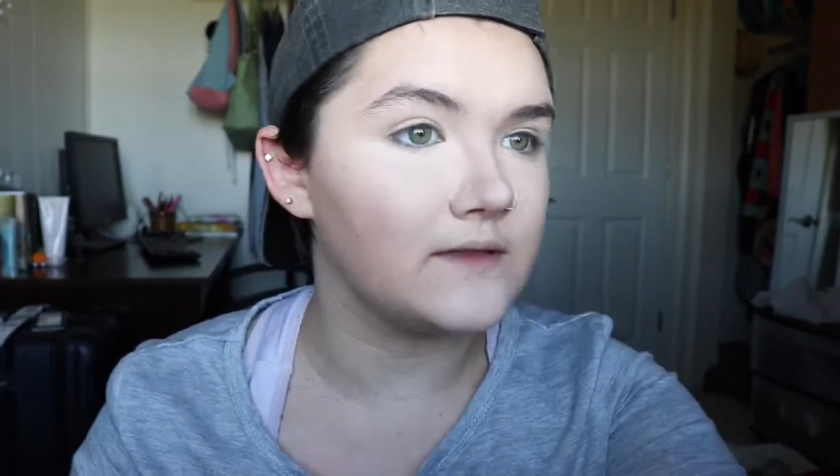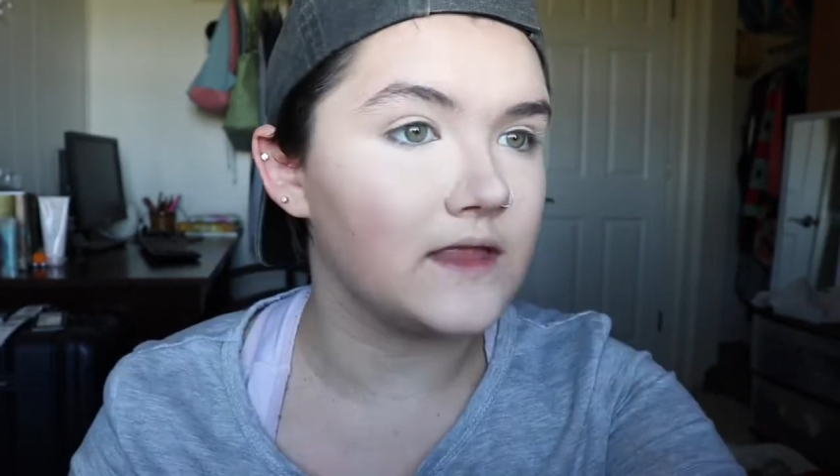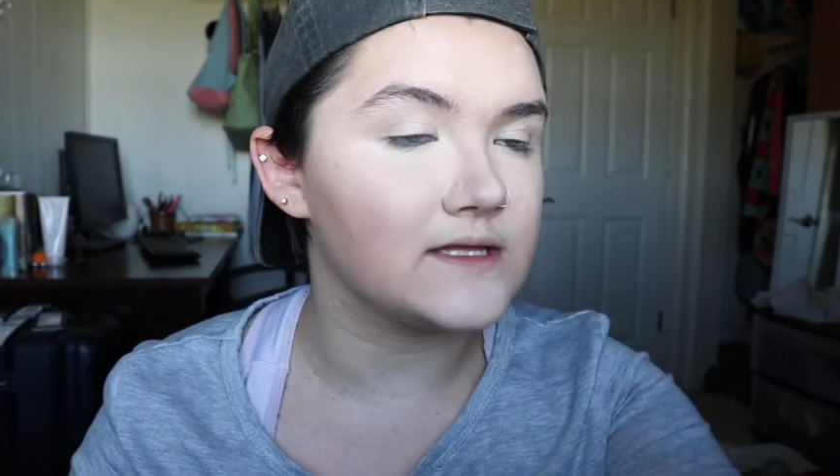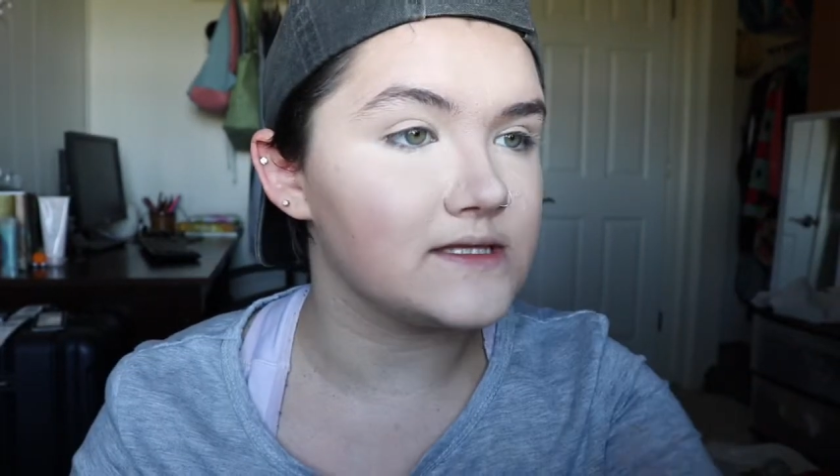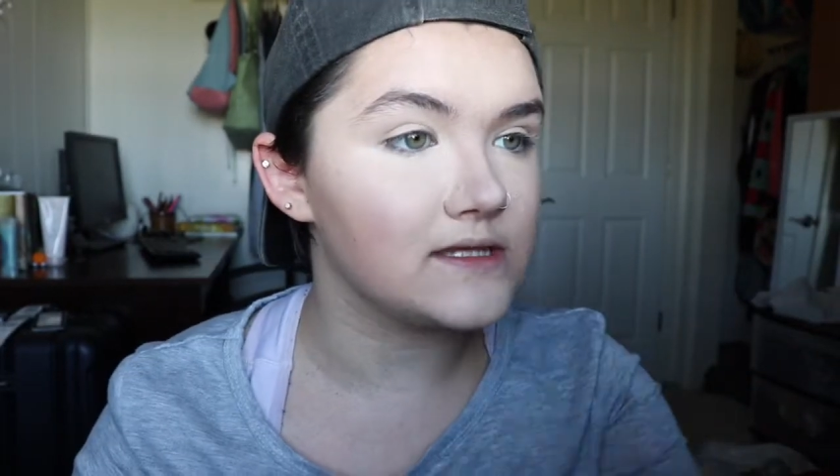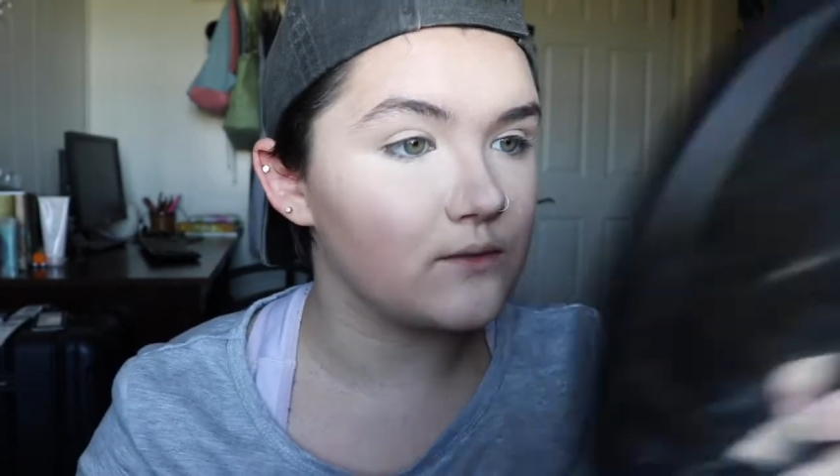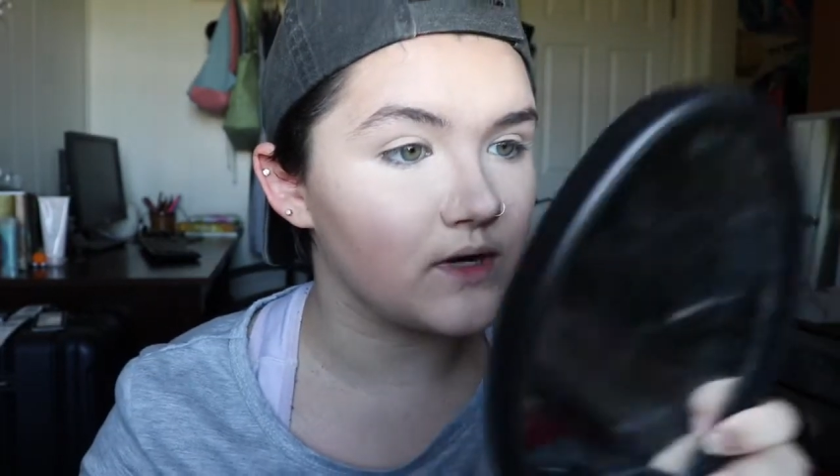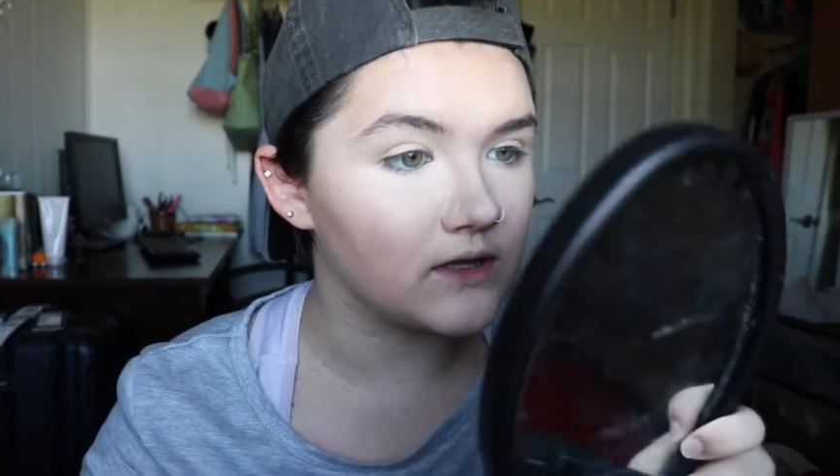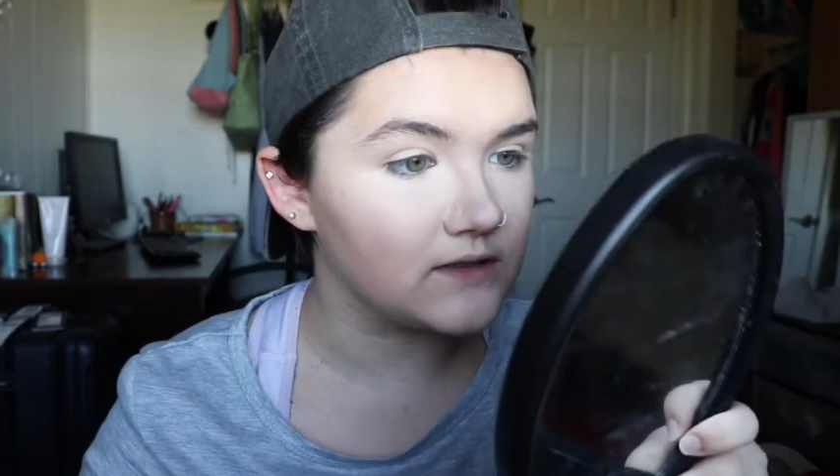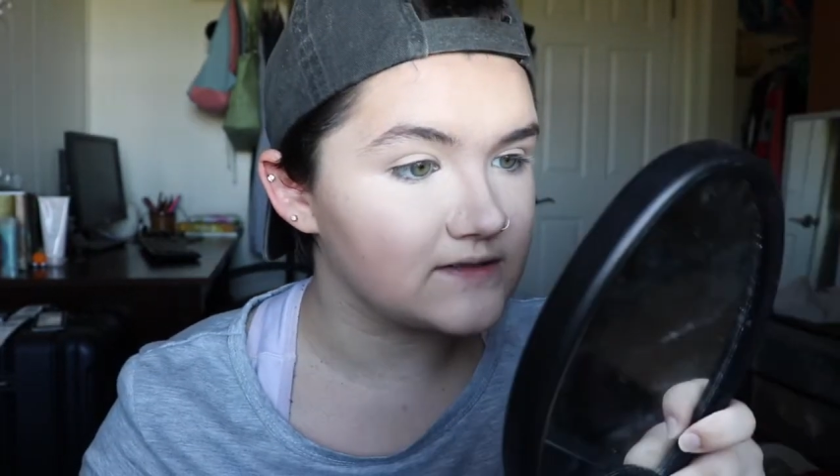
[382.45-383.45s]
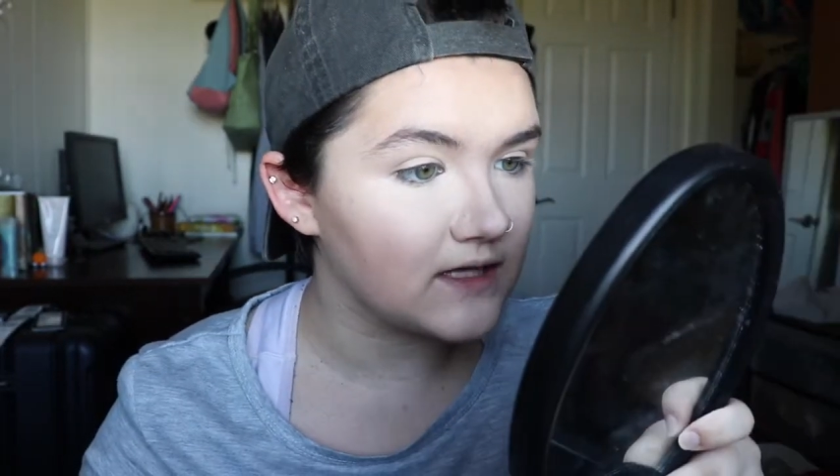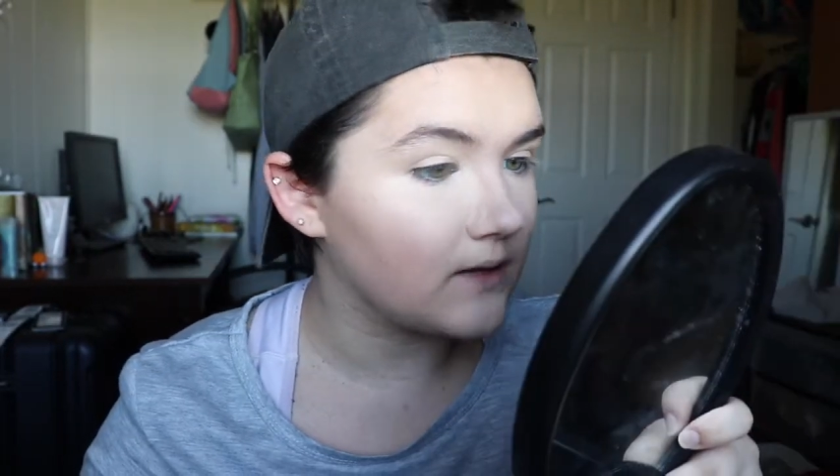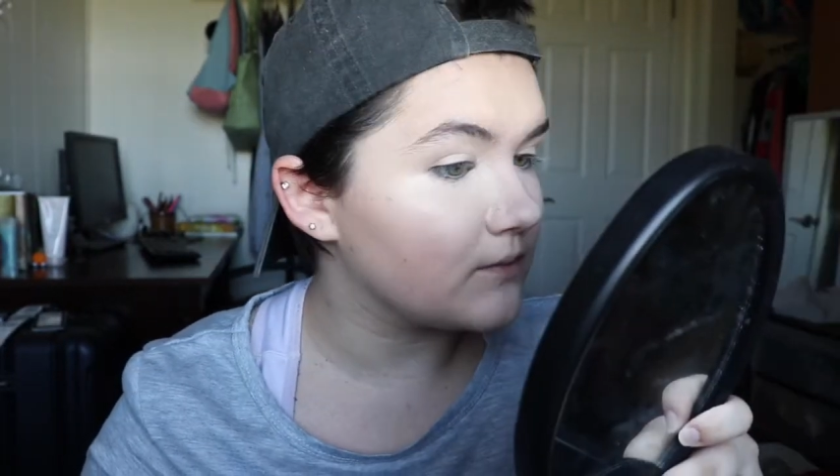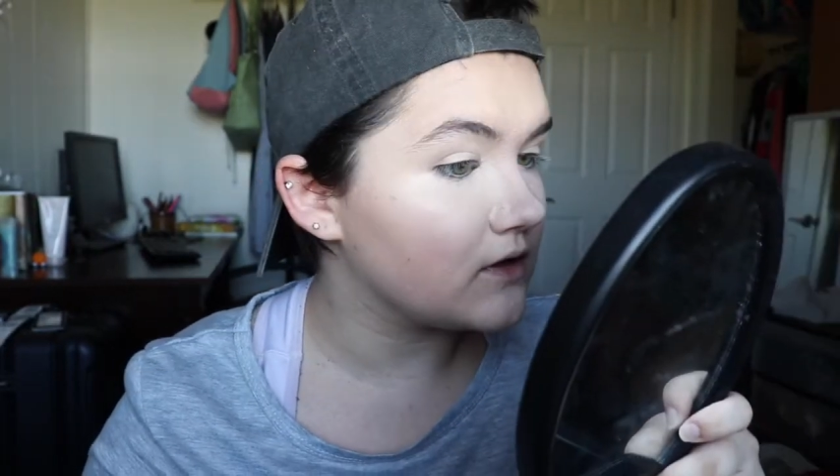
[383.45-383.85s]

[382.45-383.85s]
Let's see what it looks like up